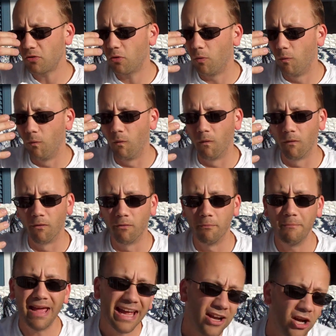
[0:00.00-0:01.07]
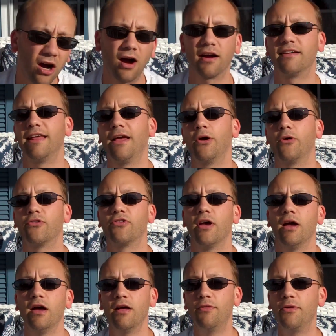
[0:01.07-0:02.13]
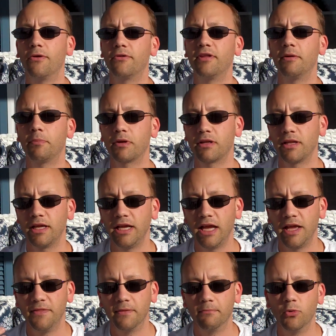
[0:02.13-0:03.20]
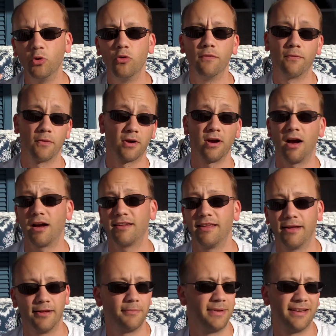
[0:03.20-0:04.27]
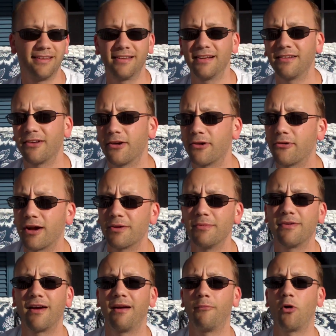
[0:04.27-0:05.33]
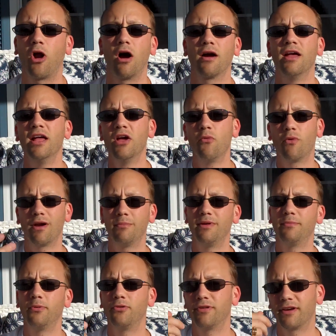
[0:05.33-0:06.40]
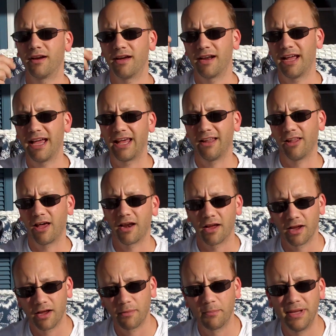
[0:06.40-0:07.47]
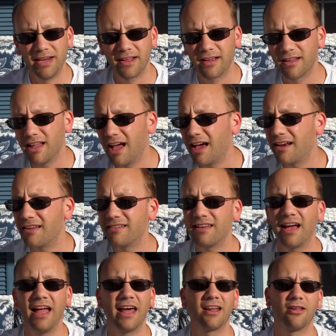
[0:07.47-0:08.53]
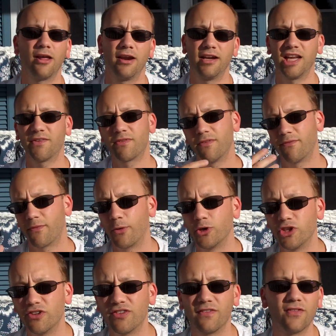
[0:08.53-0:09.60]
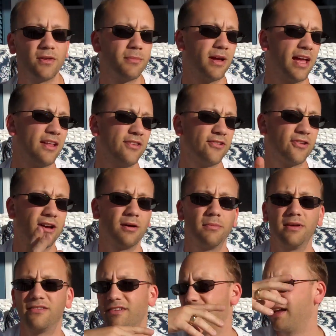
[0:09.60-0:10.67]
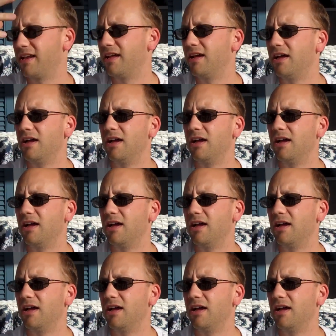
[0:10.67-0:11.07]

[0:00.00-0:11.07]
or make cocktails, they're typically in the mood for a cocktail. I mean, correct me if I'm wrong. When I'm in Punta Cana, I had a lot of pina coladas. I had a lot of different versions of them. I had zombies. I had